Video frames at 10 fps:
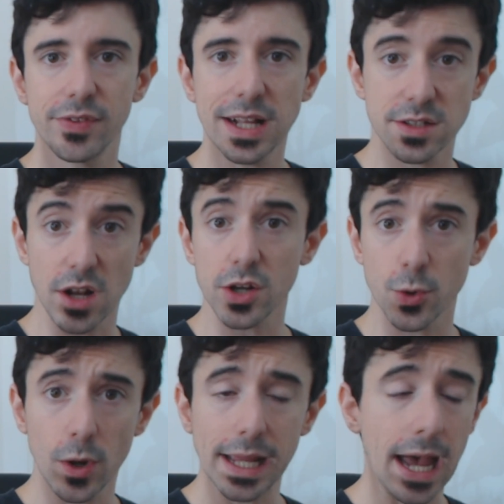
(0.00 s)
That's not
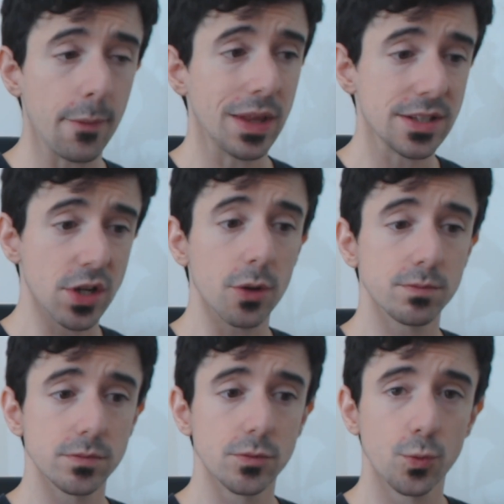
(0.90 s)
who I am. That's not
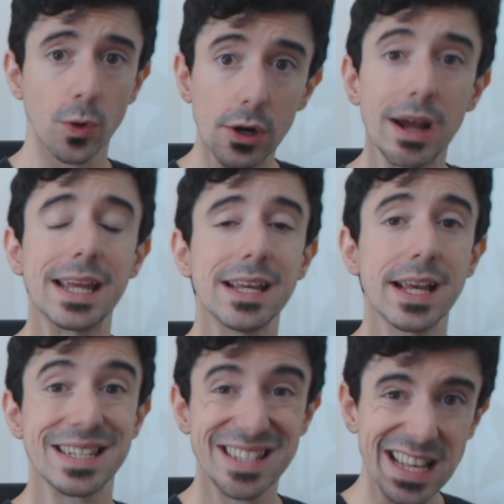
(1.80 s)
where I
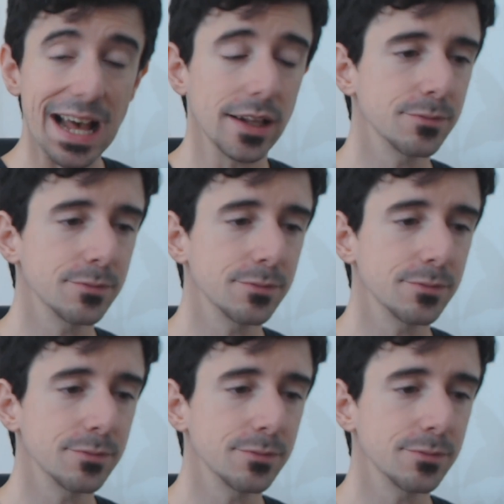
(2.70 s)
excel.